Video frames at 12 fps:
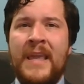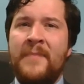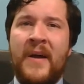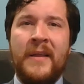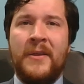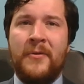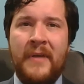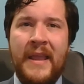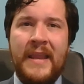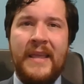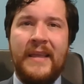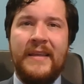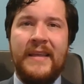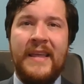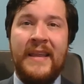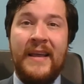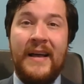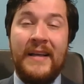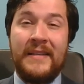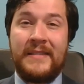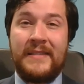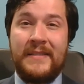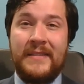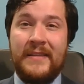Keep on creating in
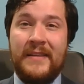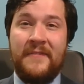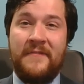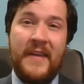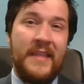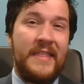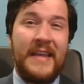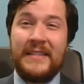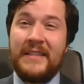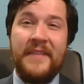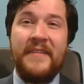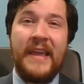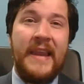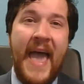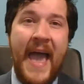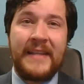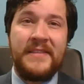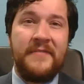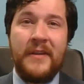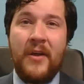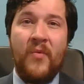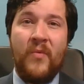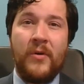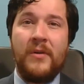us a faith that is living and active in
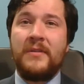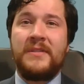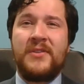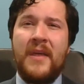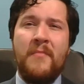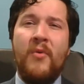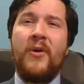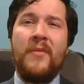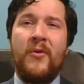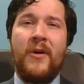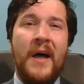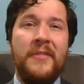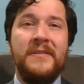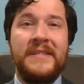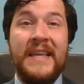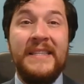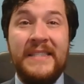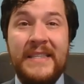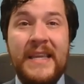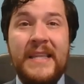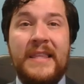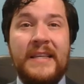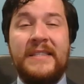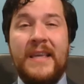our world so that more and more others can
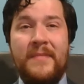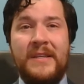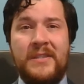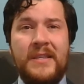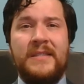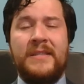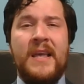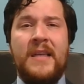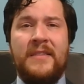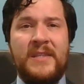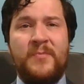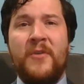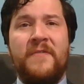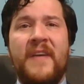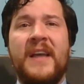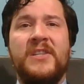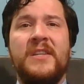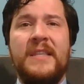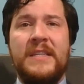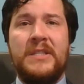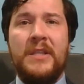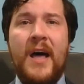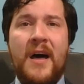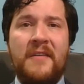see this image, this, this perfection,
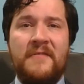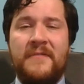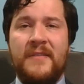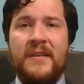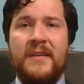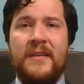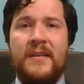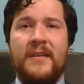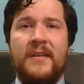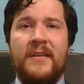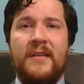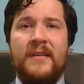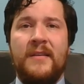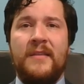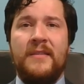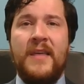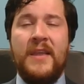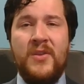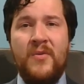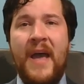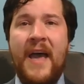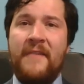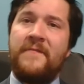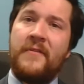this love that you
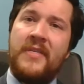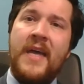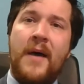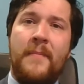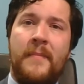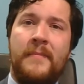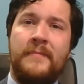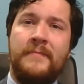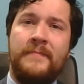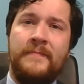have for them